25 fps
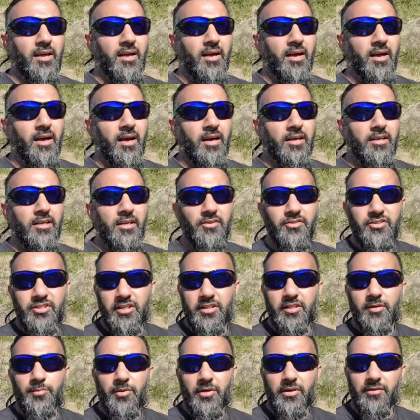You'll have
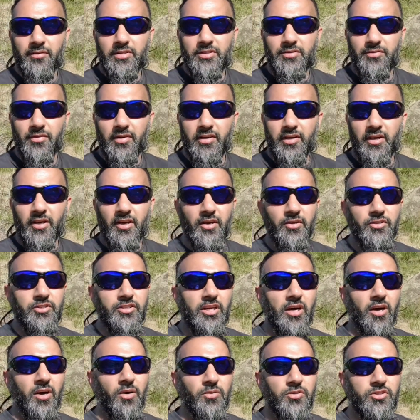seen the previous video,
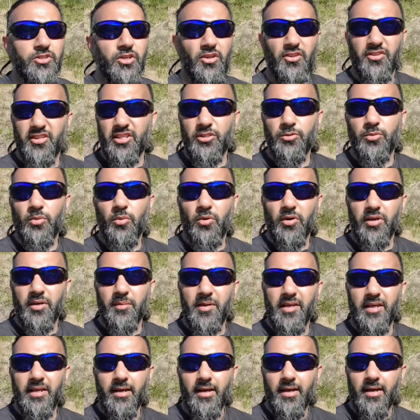so sort of things we want to
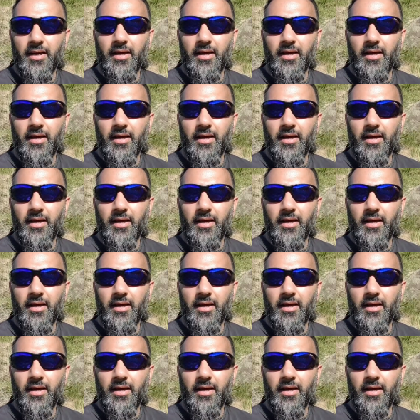be